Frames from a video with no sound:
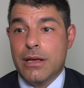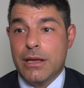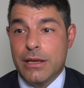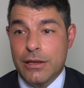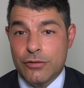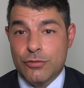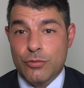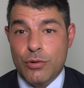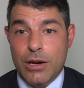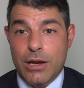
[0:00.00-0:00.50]

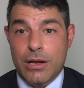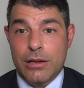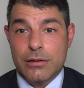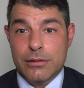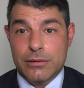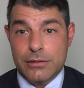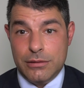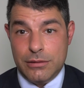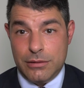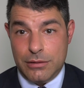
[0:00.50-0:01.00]

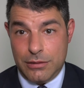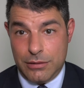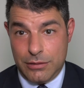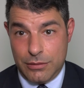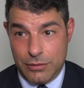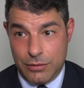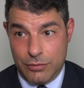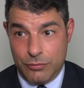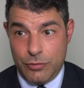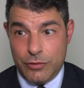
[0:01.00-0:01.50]
Israel
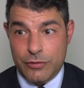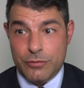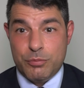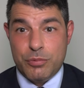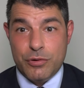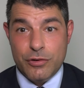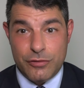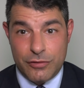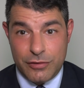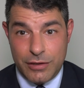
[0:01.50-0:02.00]
was
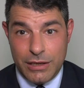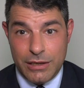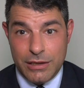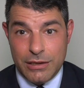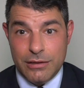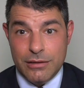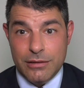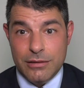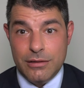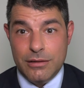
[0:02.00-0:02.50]

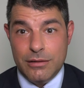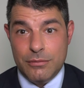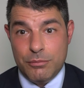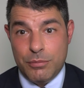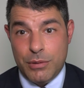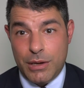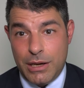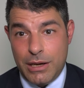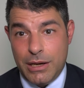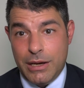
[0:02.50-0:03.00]
preceded
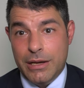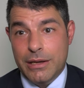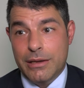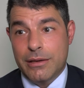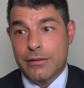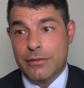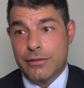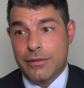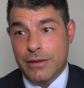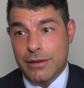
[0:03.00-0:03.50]

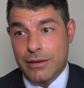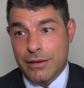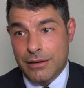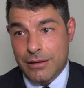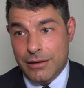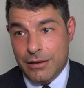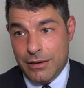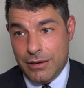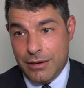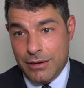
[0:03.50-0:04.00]
by
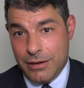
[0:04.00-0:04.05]
the